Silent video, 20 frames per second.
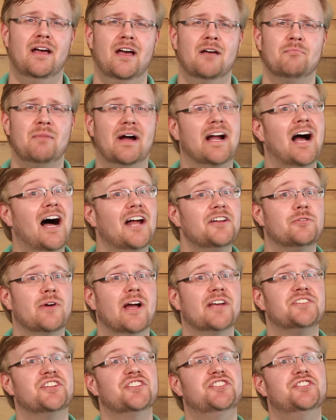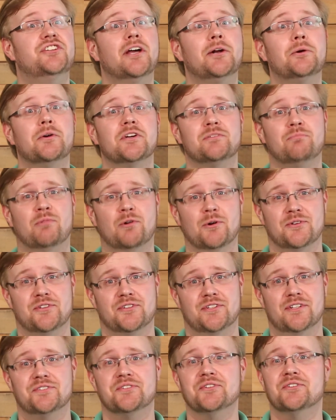By contrast, a generous
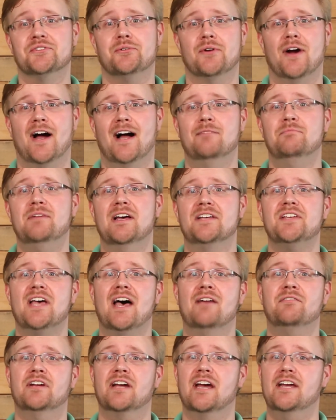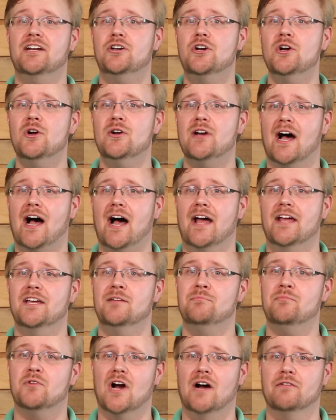person is described as having a good eye
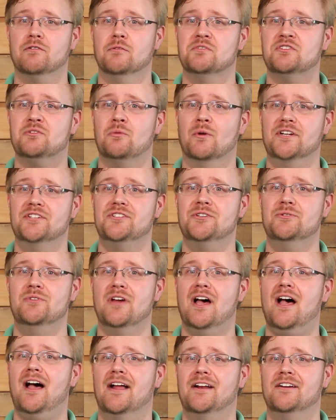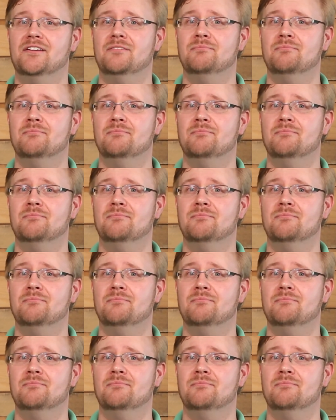in Proverbs 22:9.